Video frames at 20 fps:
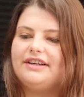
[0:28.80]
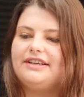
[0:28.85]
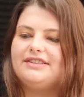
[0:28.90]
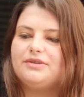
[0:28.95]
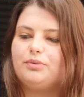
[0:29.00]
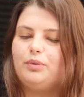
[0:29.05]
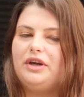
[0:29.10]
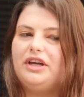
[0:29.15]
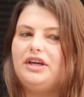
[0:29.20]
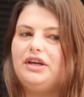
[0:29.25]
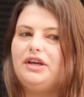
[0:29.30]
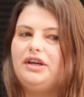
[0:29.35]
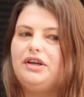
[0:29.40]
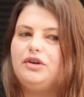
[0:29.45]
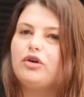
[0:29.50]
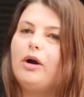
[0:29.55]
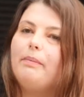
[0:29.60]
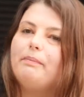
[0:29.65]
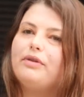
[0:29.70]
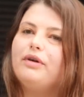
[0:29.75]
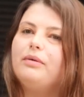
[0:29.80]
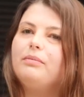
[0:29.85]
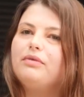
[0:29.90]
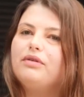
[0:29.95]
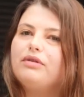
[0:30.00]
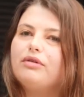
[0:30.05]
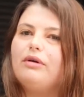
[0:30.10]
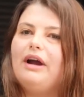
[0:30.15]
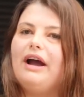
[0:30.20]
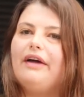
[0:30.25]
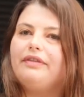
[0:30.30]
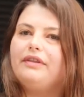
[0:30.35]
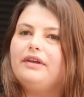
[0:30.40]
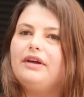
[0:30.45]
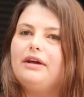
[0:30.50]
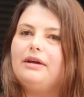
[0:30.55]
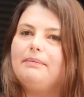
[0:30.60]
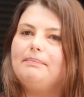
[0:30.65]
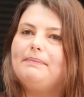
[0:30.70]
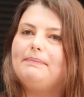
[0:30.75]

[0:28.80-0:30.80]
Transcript: is we drop them throughout the